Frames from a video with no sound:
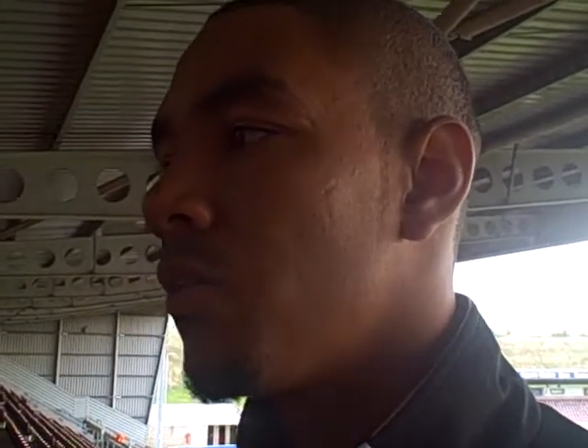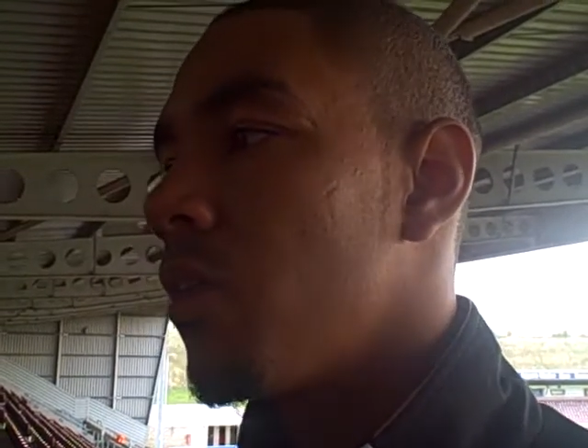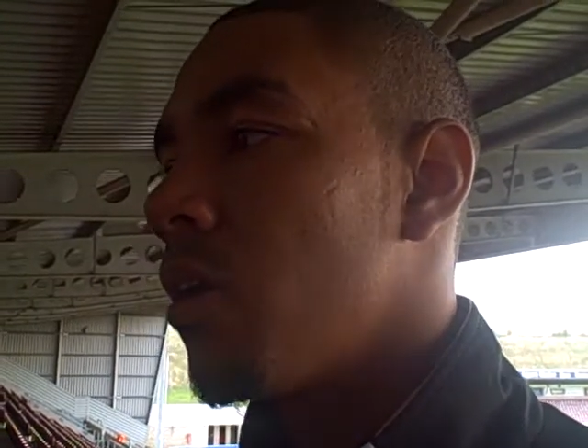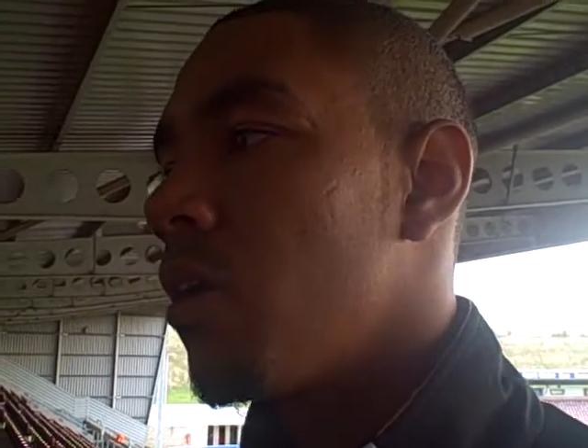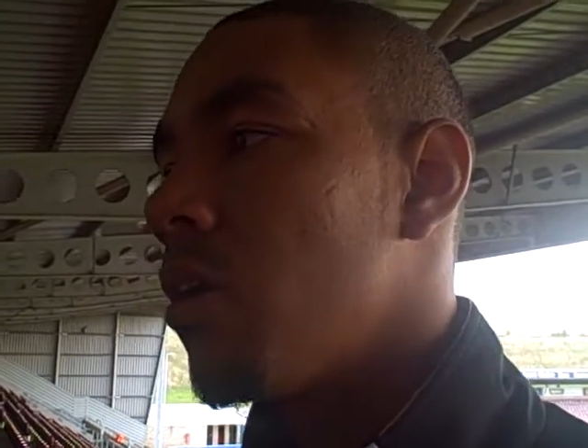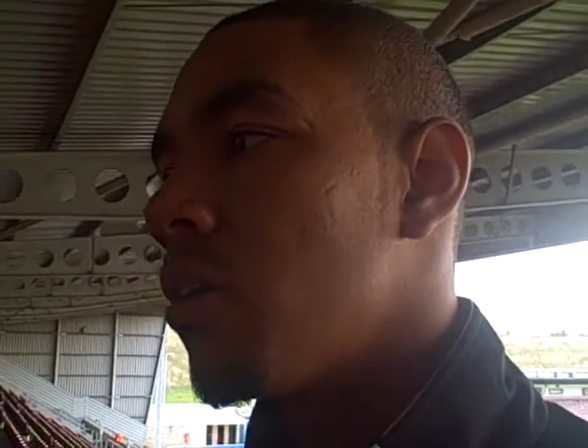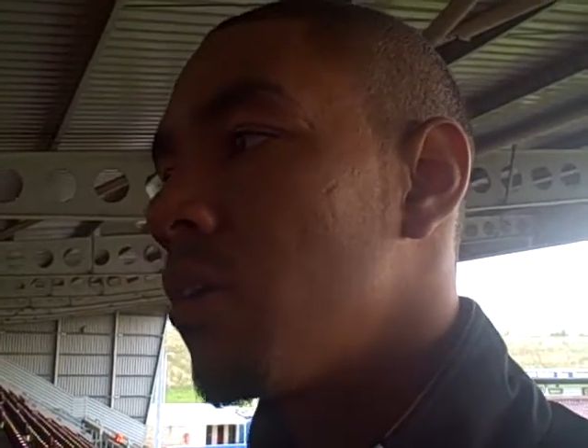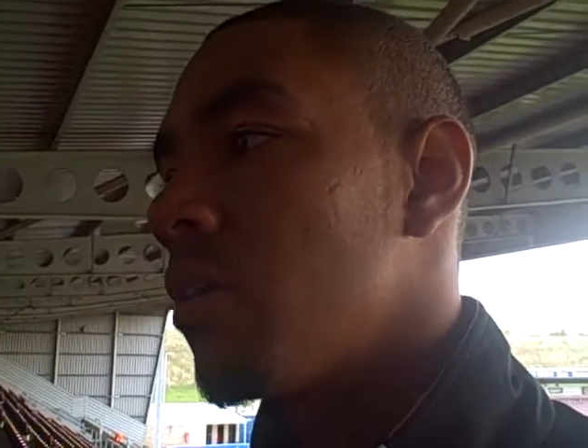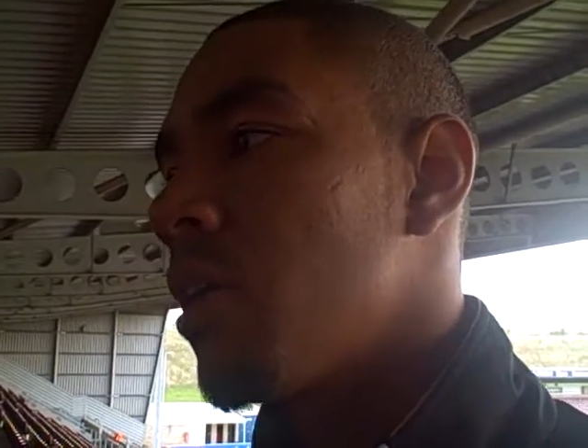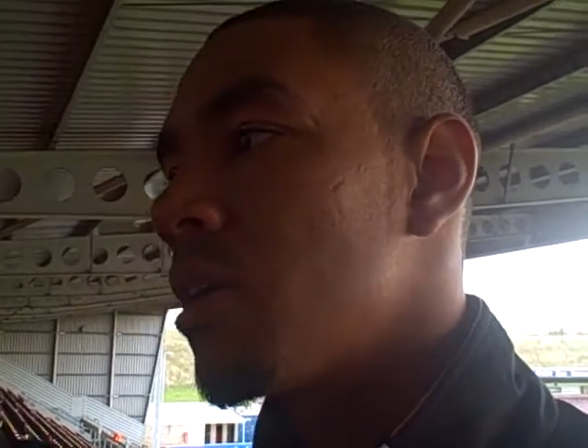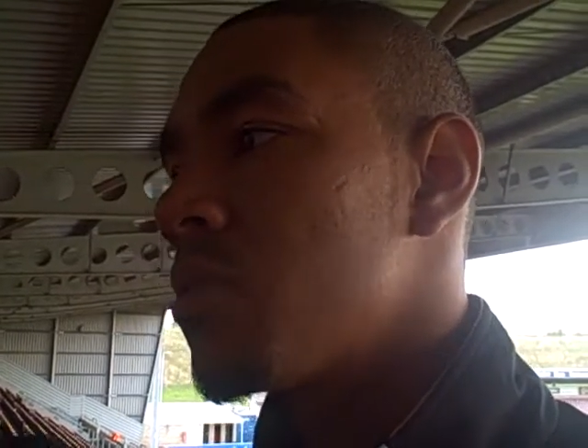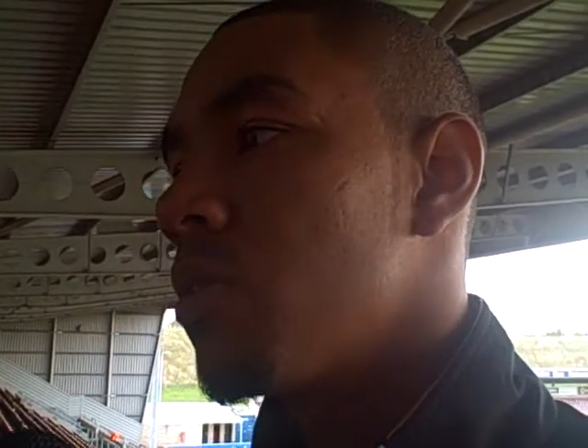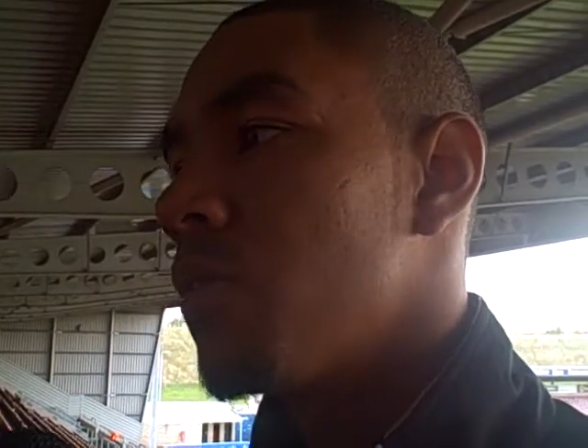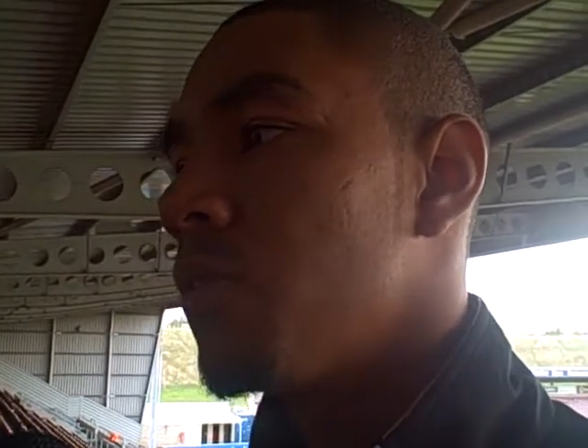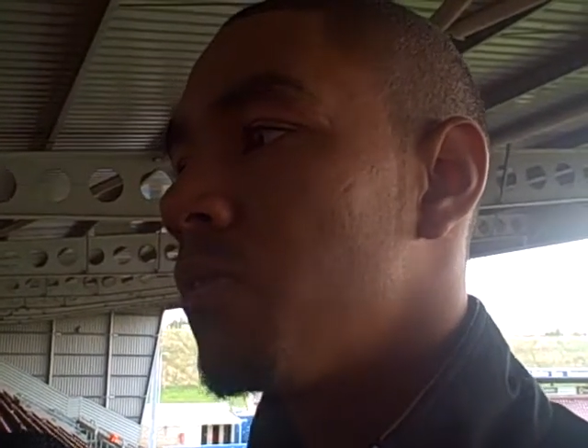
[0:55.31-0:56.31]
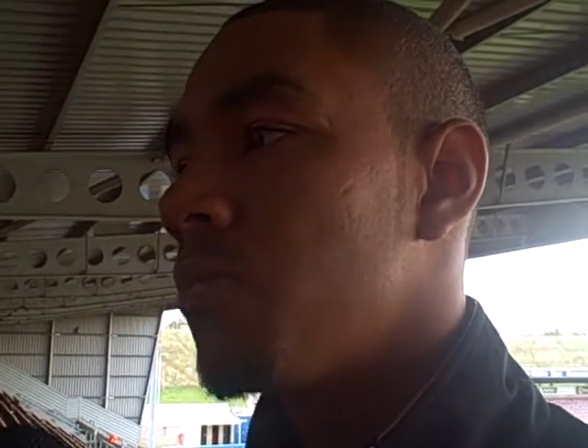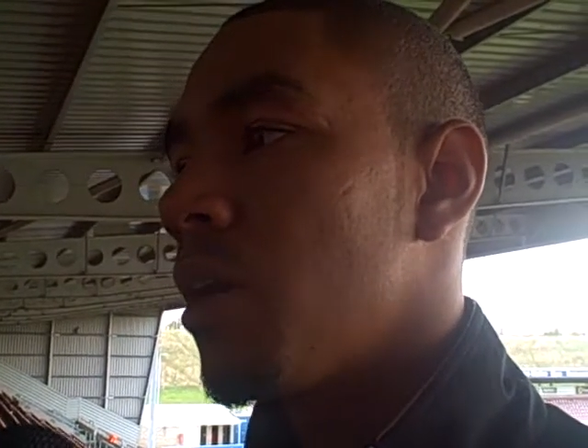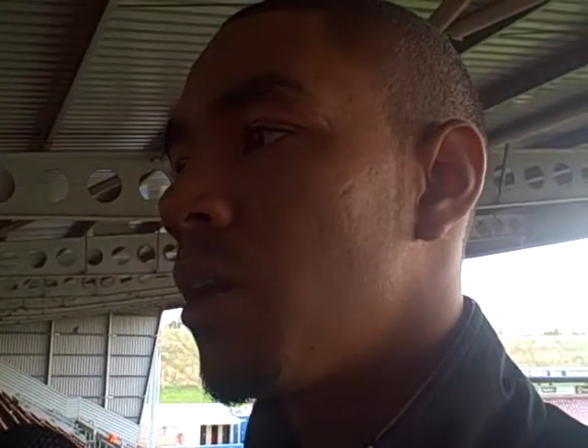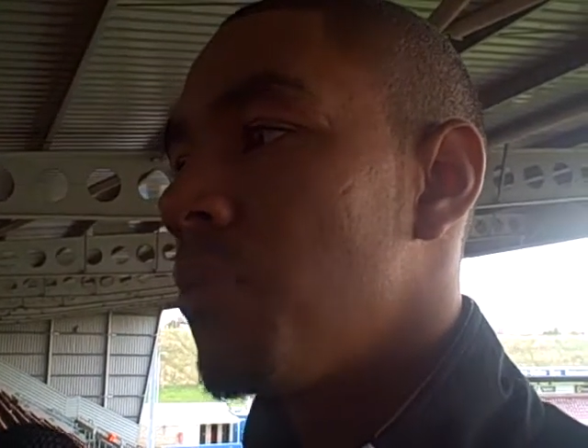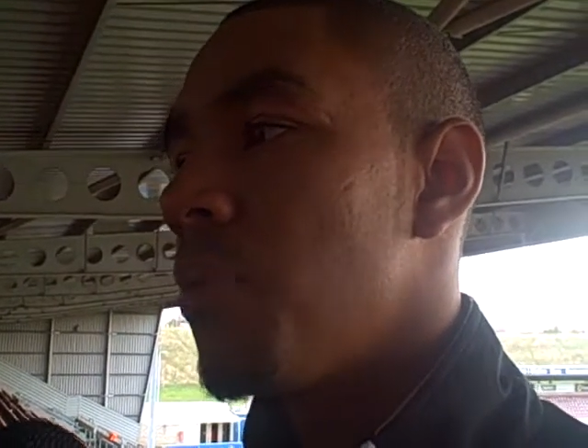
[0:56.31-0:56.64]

I'd have liked to have done a